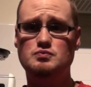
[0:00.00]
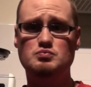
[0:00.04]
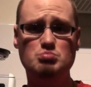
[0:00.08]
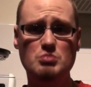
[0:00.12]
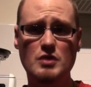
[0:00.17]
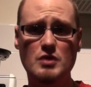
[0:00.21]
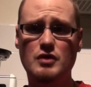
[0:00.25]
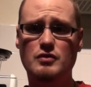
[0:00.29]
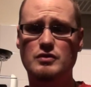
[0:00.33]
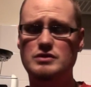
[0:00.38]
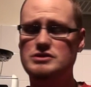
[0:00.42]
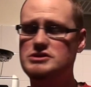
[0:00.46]

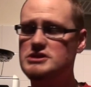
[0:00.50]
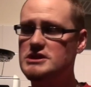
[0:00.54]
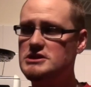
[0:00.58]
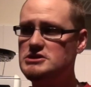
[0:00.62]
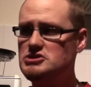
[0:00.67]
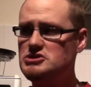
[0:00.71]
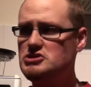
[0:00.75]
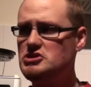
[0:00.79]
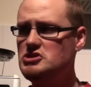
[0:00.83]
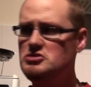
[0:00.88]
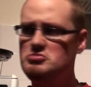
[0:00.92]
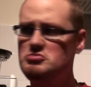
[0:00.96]
No, it's
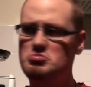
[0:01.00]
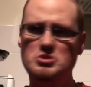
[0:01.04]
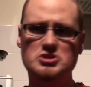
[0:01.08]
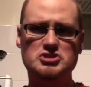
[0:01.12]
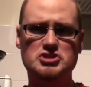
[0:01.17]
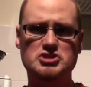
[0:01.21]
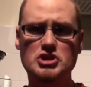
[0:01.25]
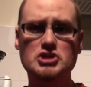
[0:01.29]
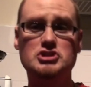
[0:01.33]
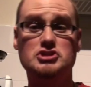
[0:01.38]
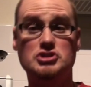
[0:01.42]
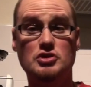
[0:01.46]
actually,
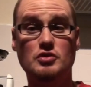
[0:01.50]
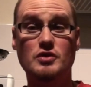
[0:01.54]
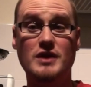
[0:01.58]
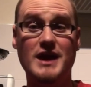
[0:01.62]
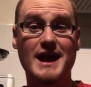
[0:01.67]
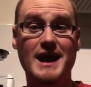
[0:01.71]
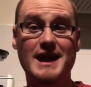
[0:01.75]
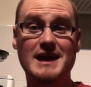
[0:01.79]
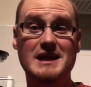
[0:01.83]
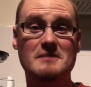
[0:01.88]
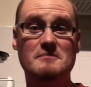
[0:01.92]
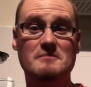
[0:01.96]
it's
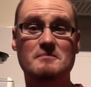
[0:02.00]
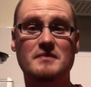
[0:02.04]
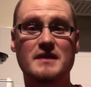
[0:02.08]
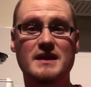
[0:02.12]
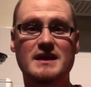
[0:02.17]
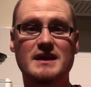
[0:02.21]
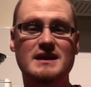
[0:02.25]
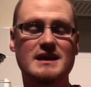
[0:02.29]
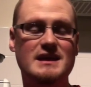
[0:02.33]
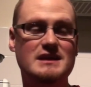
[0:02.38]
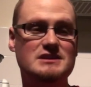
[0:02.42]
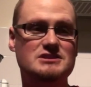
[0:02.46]
okay.
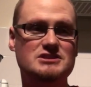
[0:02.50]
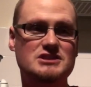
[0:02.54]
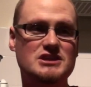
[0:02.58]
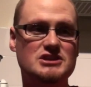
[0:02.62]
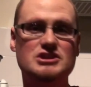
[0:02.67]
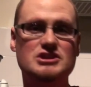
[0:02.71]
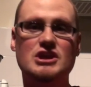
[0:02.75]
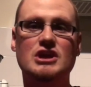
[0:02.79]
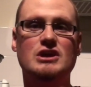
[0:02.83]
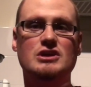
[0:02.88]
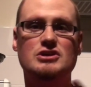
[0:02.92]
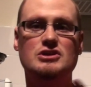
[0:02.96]
It's
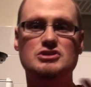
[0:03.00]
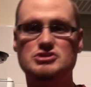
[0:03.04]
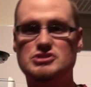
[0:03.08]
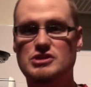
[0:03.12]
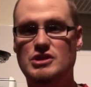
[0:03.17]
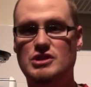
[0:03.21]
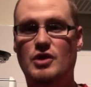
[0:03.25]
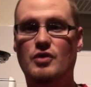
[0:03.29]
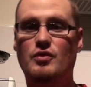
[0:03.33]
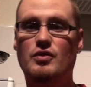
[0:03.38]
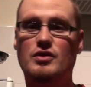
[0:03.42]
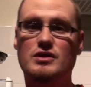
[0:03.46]
just
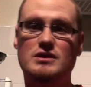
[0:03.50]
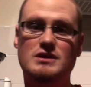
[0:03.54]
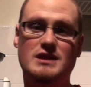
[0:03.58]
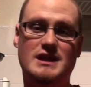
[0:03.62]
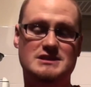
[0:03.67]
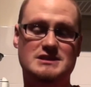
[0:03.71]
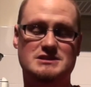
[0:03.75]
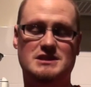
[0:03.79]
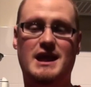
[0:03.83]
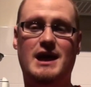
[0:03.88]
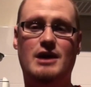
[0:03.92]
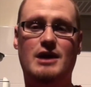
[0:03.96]
slower,
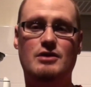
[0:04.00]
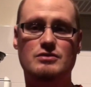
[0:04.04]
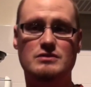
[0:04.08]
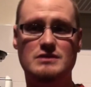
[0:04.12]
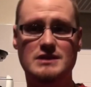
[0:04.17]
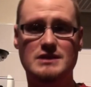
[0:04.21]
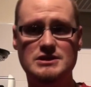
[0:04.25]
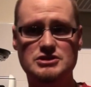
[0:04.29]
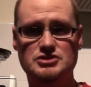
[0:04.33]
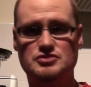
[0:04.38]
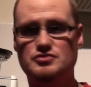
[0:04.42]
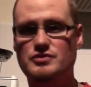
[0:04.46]
less louder,
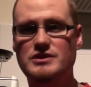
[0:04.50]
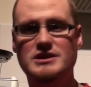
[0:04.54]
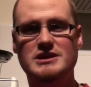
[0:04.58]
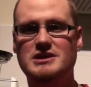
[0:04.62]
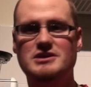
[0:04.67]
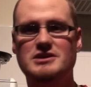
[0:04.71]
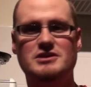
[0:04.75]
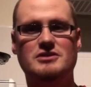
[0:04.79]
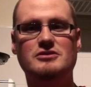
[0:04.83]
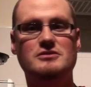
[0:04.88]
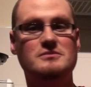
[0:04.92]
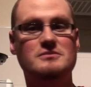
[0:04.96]
less
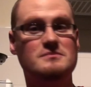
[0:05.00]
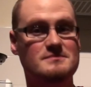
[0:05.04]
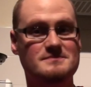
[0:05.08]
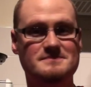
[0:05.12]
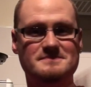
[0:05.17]
shriekier.